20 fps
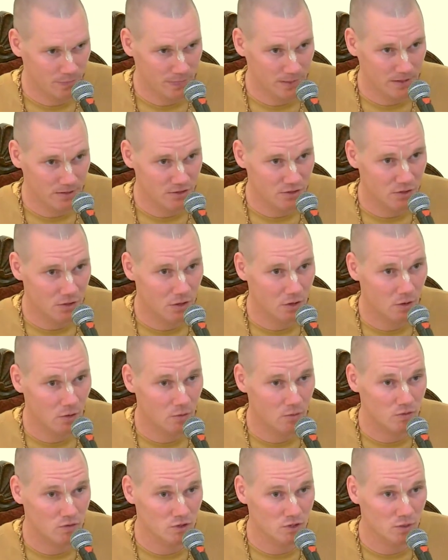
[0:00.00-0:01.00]
So
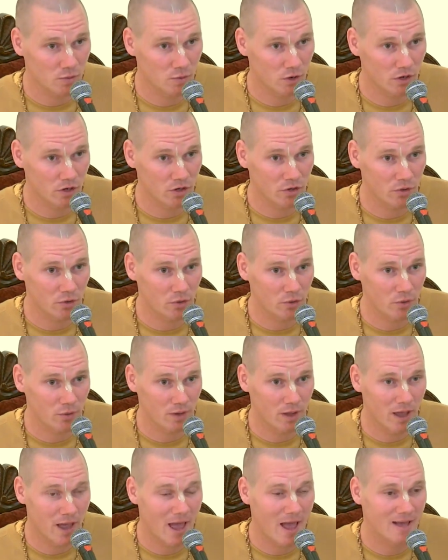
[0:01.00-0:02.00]
someone who
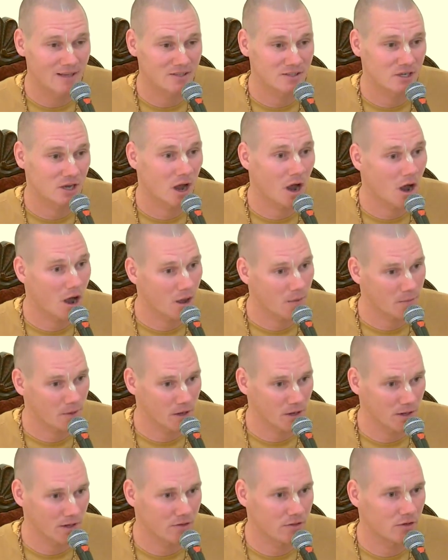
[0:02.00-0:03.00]
has kama
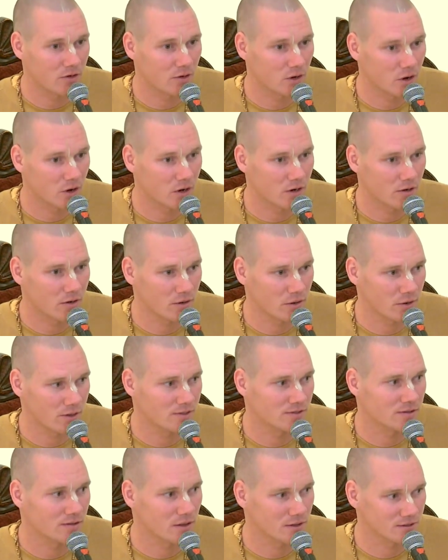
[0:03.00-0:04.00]
in their heart, who
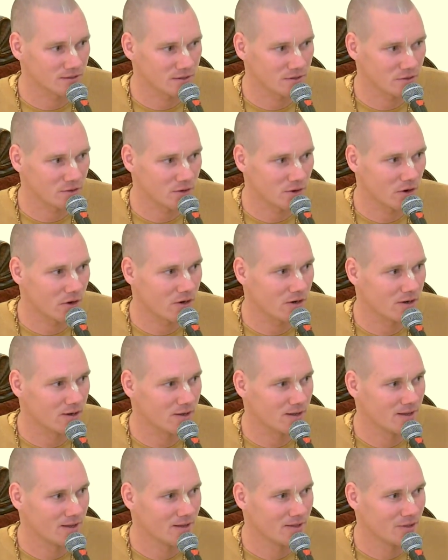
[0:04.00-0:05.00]
has lust in their heart,
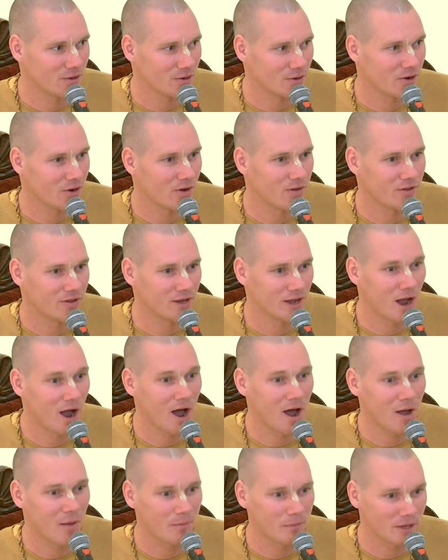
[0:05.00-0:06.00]
they're called a
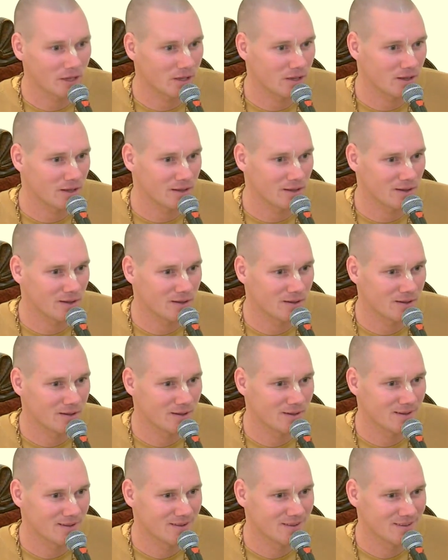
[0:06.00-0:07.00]
kami,
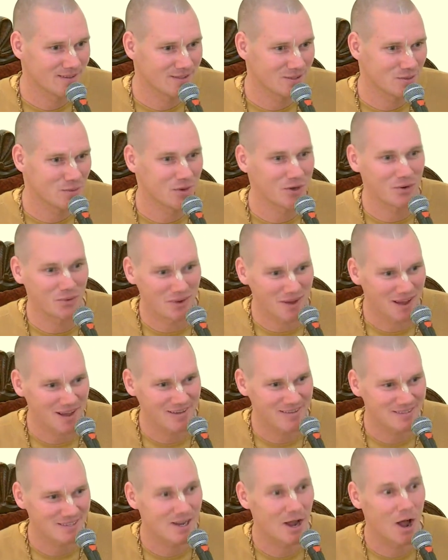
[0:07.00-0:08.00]
someone who
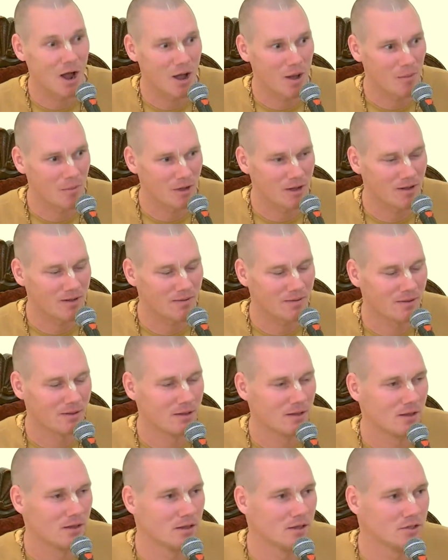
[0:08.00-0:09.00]
has kama.
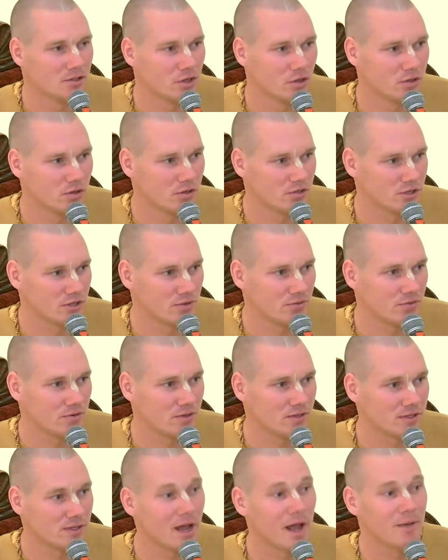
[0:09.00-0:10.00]
So there's
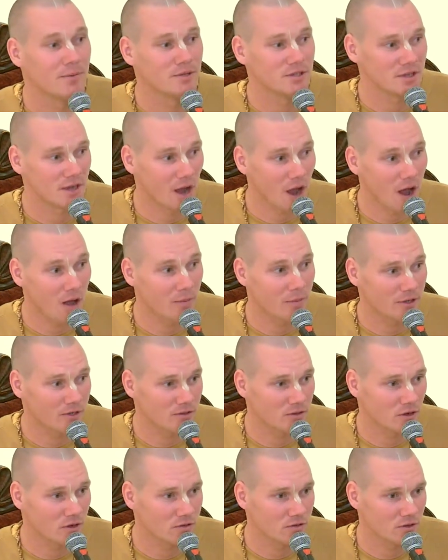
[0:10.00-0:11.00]
different types of kamis
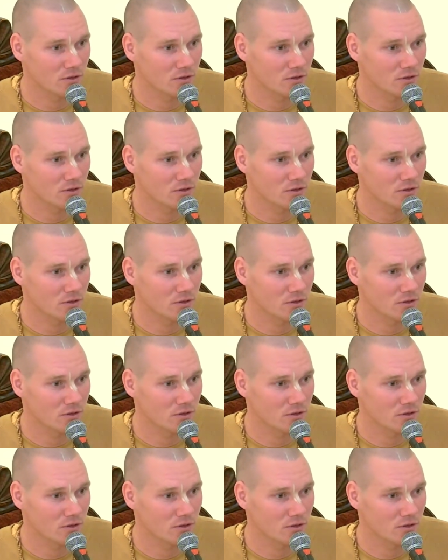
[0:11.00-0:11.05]
also.